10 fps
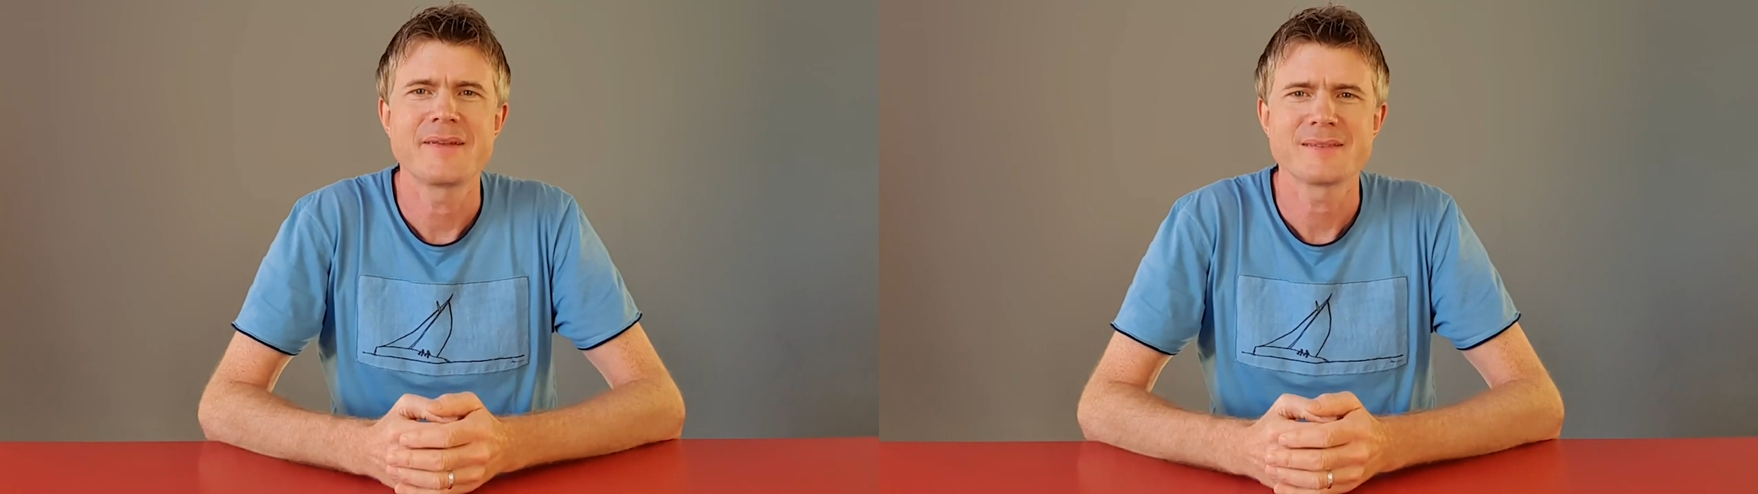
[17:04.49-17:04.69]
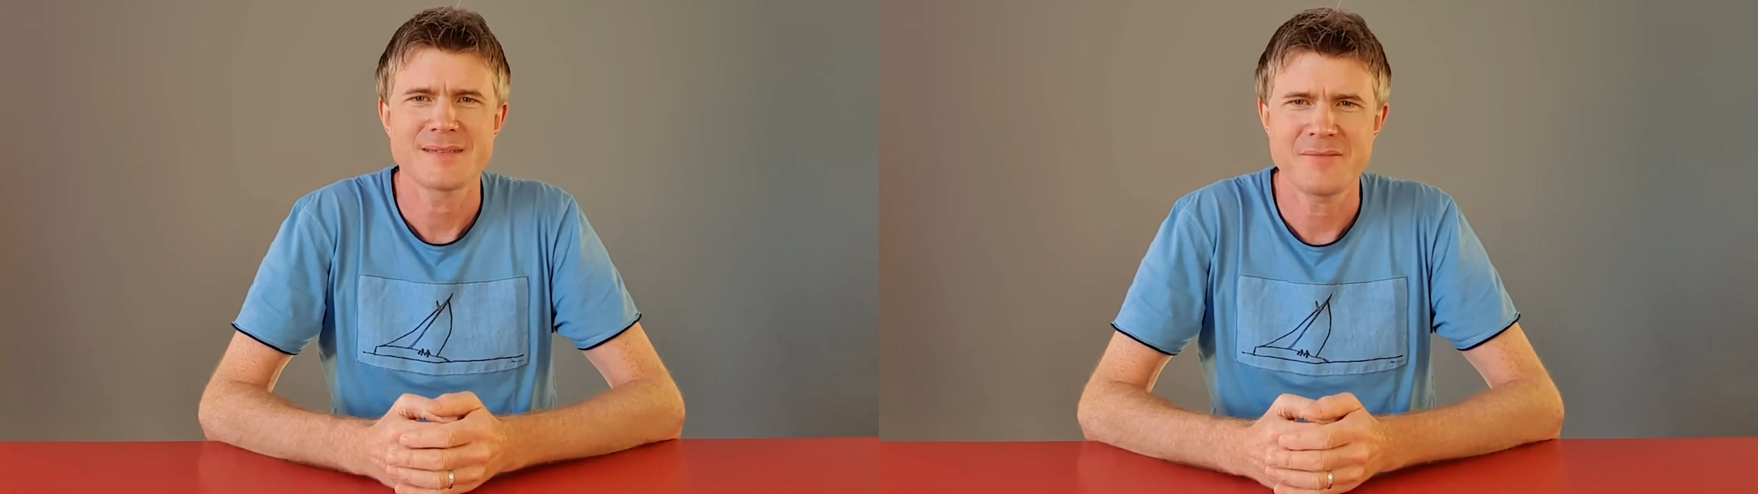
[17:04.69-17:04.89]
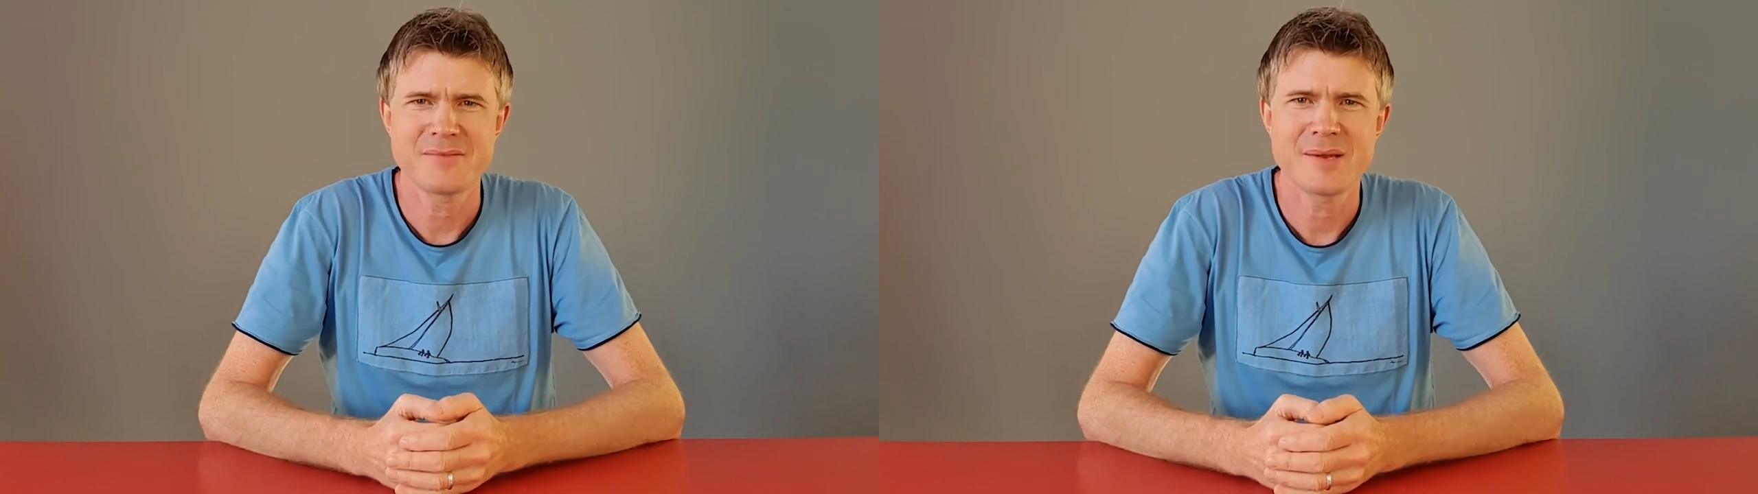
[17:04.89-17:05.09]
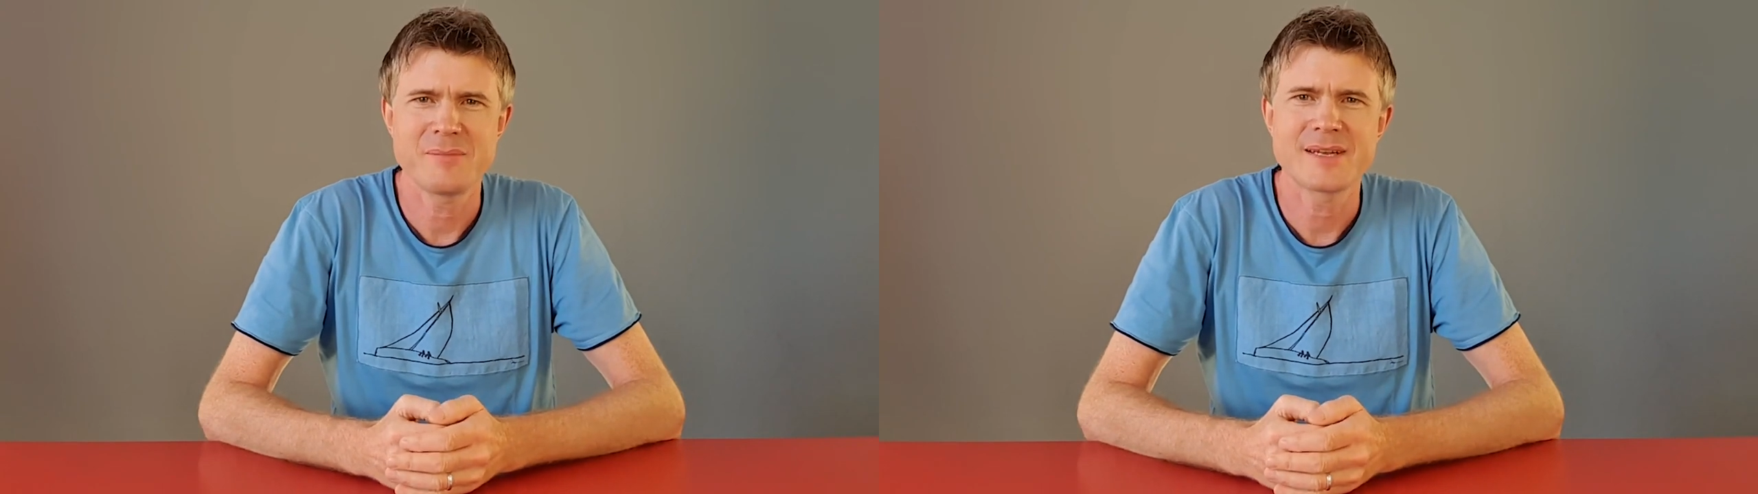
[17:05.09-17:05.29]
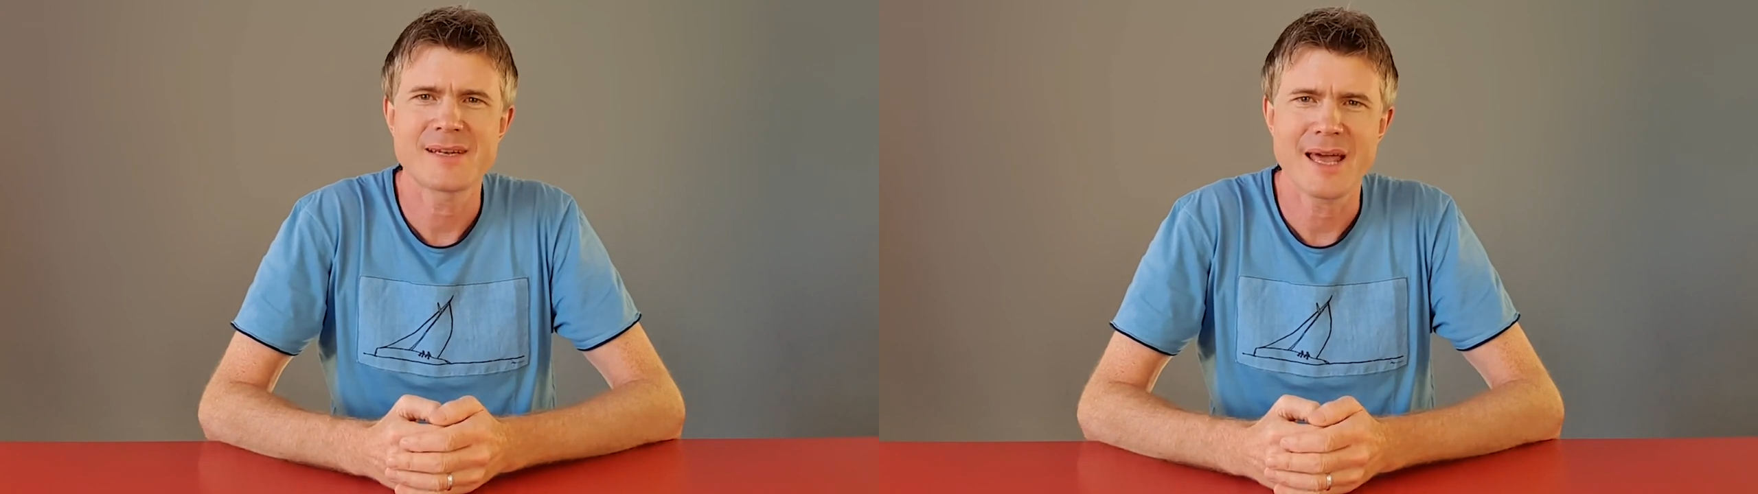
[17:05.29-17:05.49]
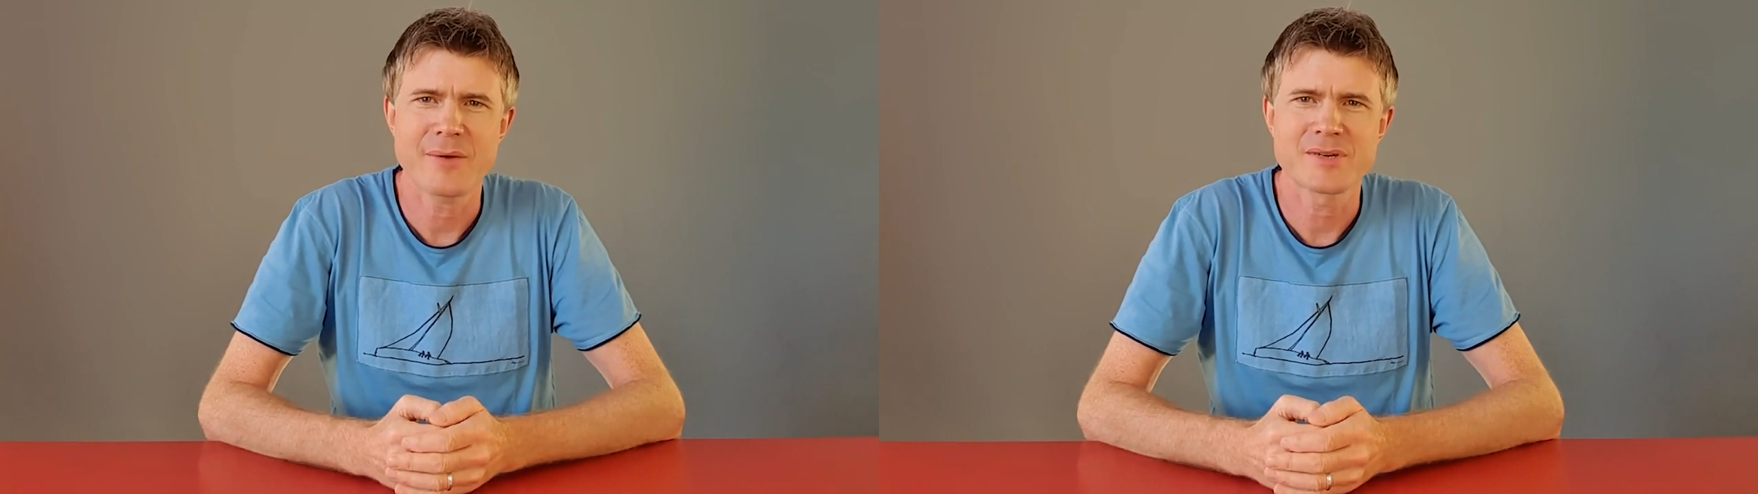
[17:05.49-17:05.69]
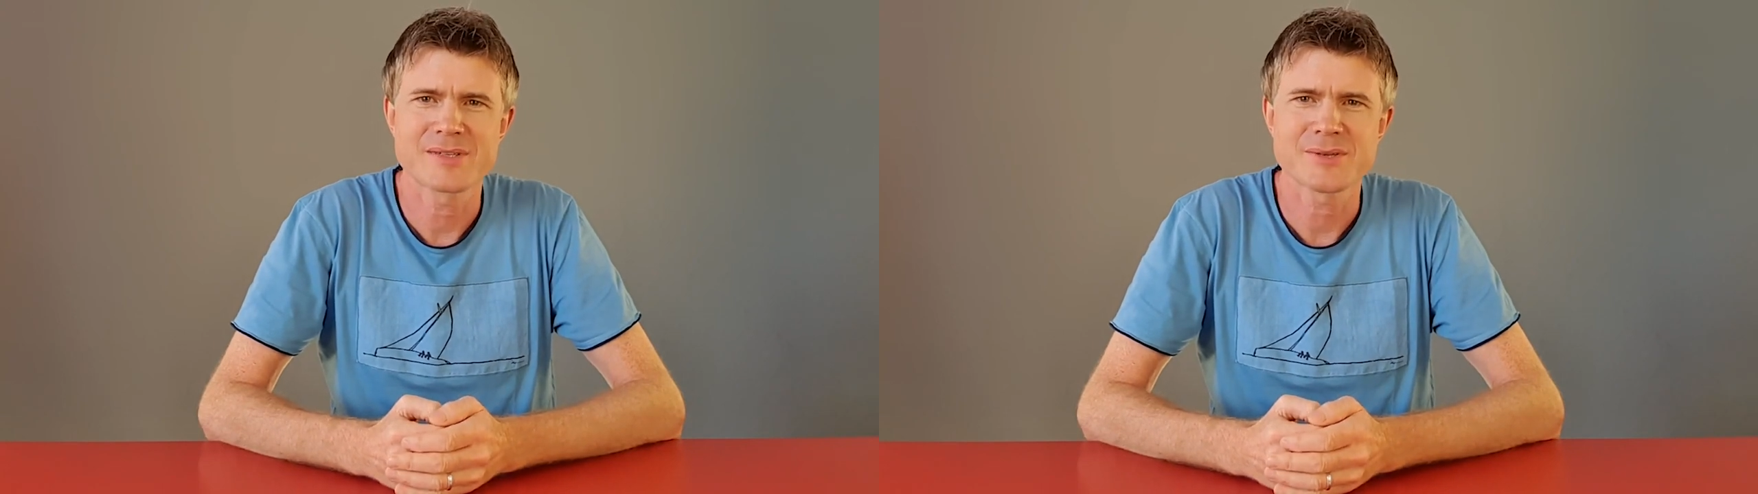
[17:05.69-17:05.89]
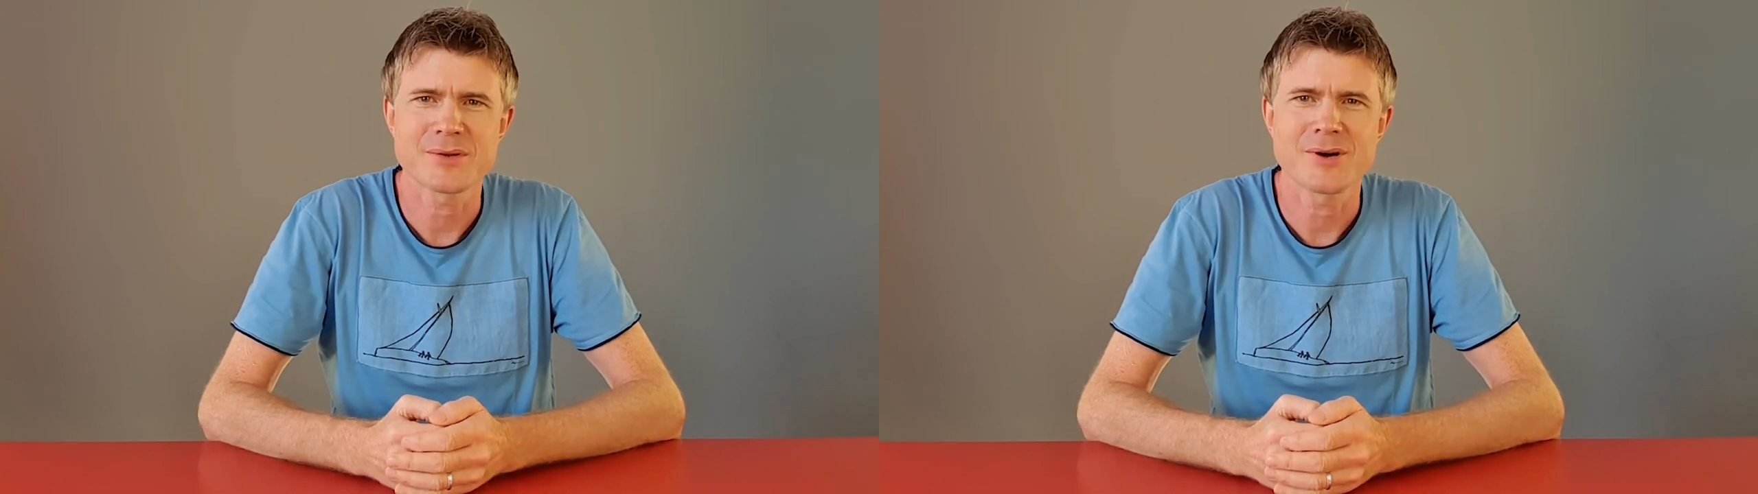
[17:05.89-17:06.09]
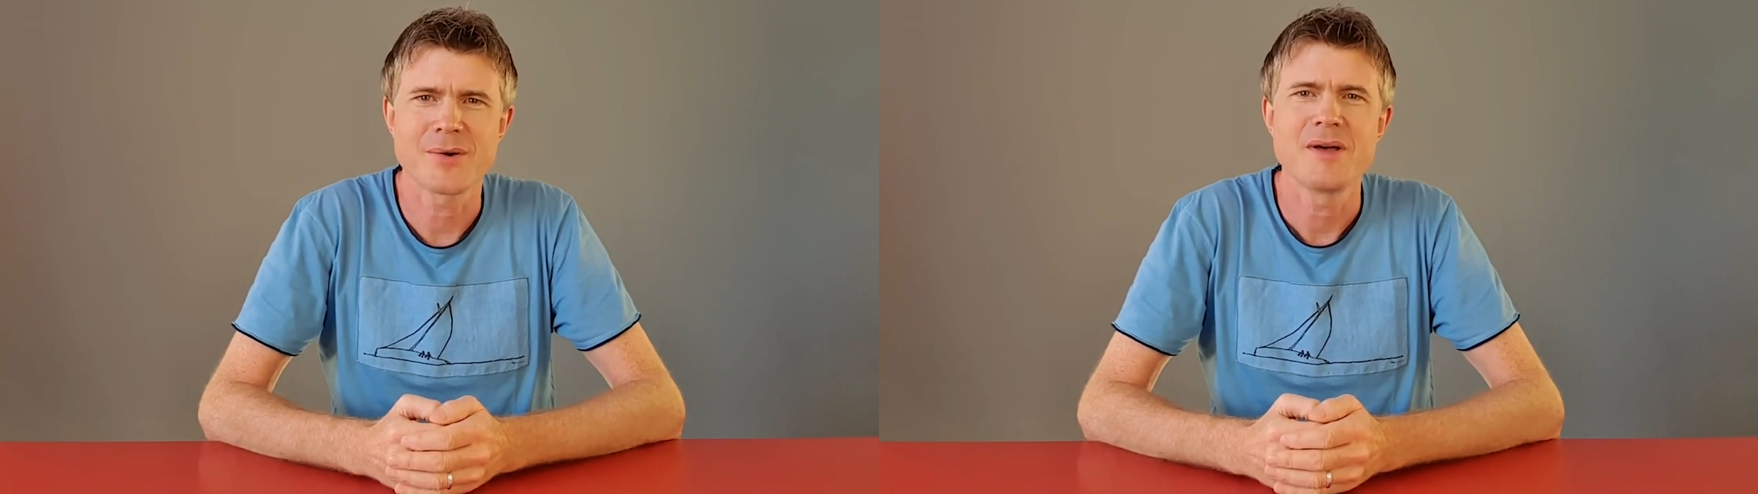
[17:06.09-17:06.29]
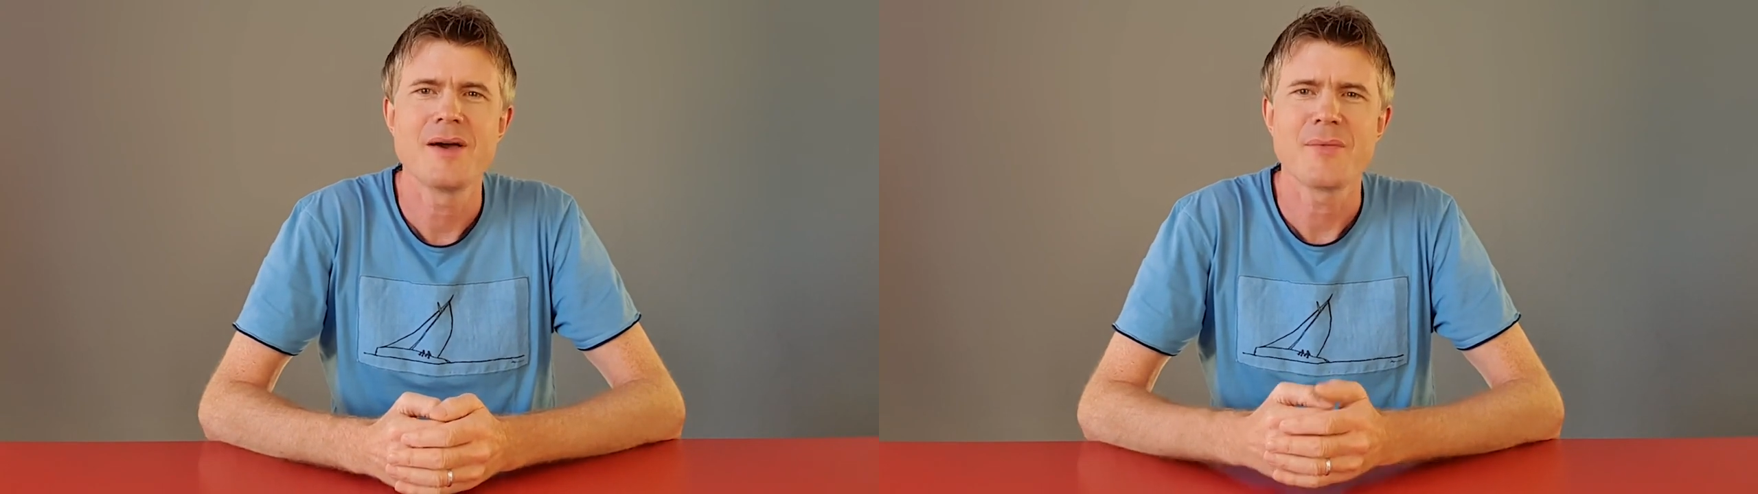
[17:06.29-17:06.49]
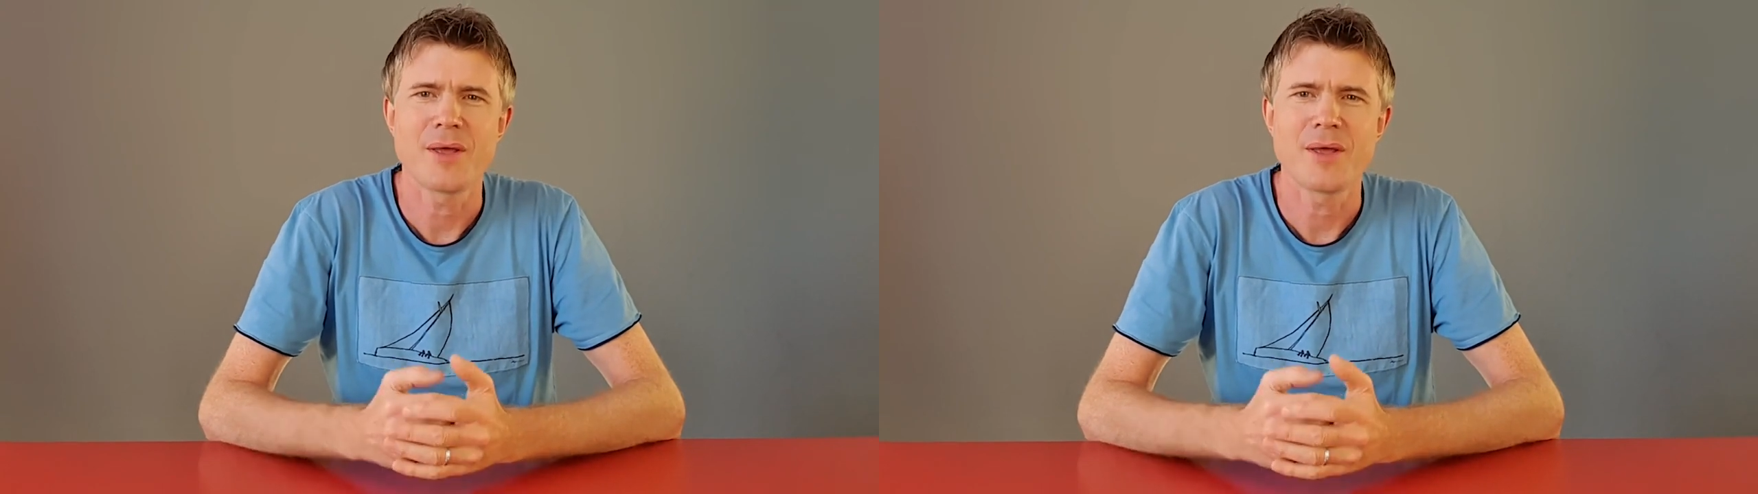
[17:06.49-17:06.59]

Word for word: 17minutelanguages.com,